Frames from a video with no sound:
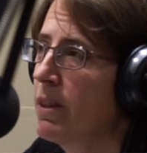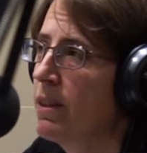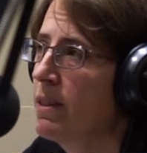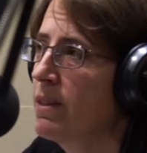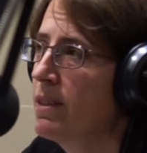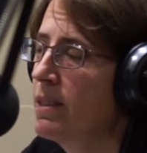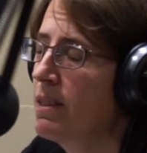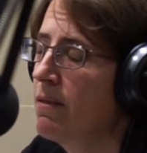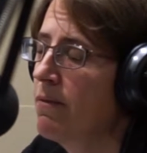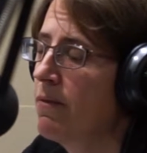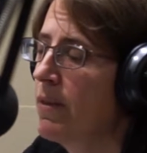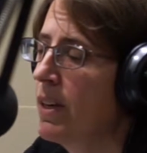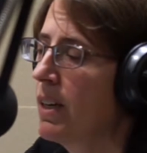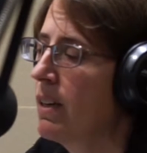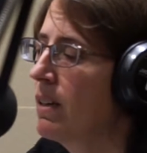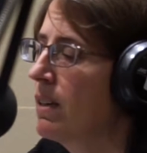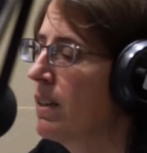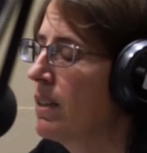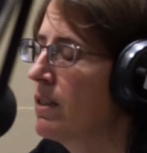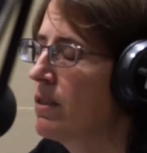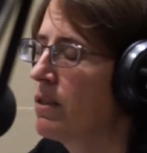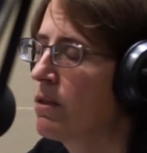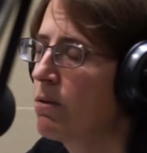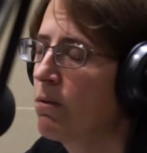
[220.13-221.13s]
with this
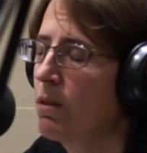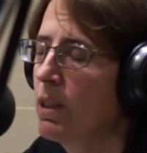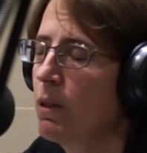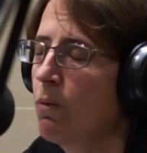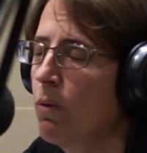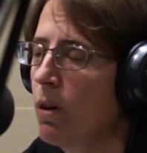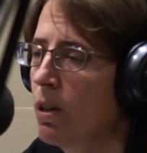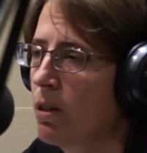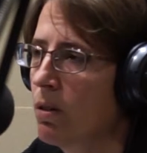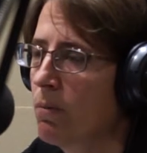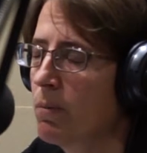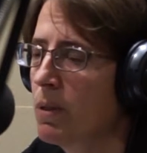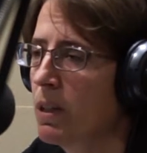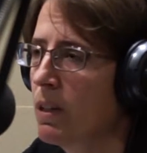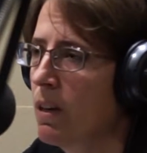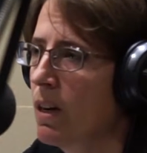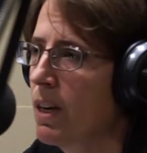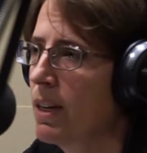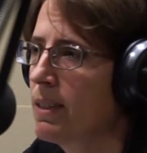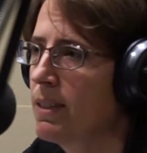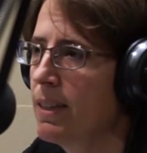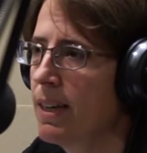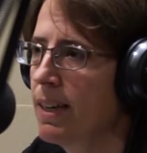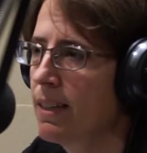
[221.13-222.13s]
event is certainly welcome to
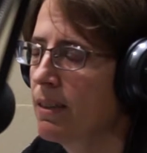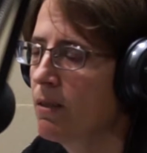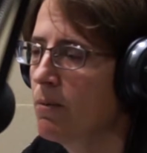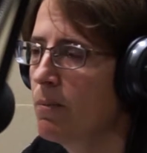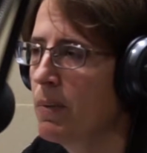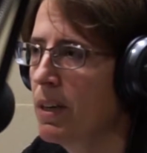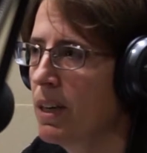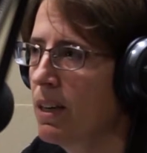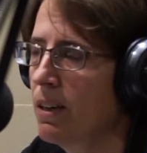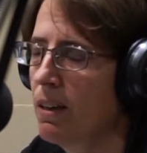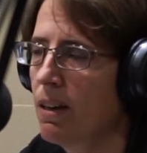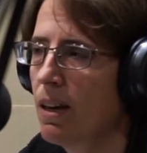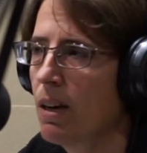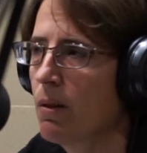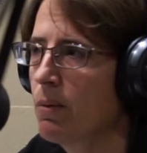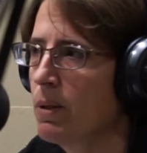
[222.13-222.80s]
contact me.